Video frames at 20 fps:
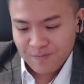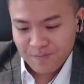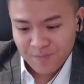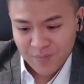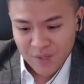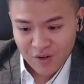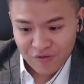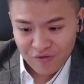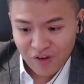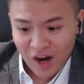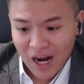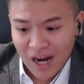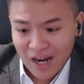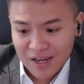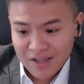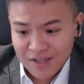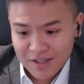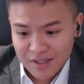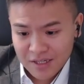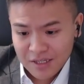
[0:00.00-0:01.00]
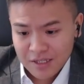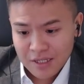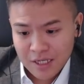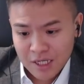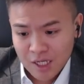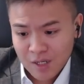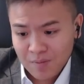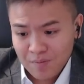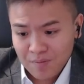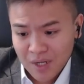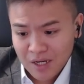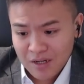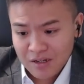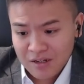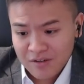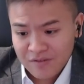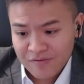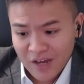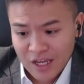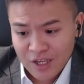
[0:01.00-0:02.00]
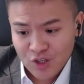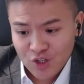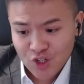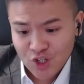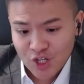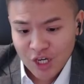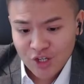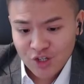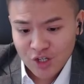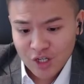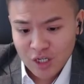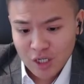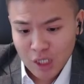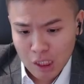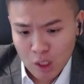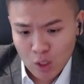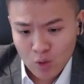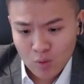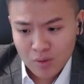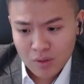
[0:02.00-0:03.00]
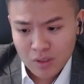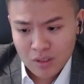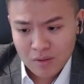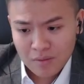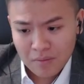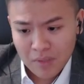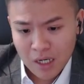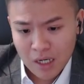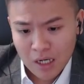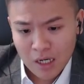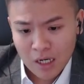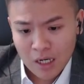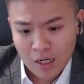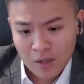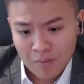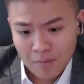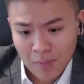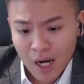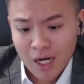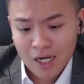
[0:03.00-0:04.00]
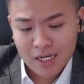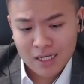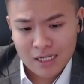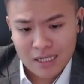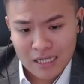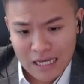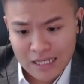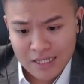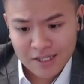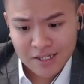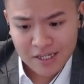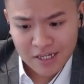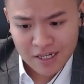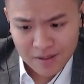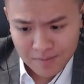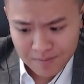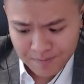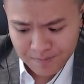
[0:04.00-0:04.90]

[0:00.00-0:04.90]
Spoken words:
a rise in a competitive and changing global market landscape.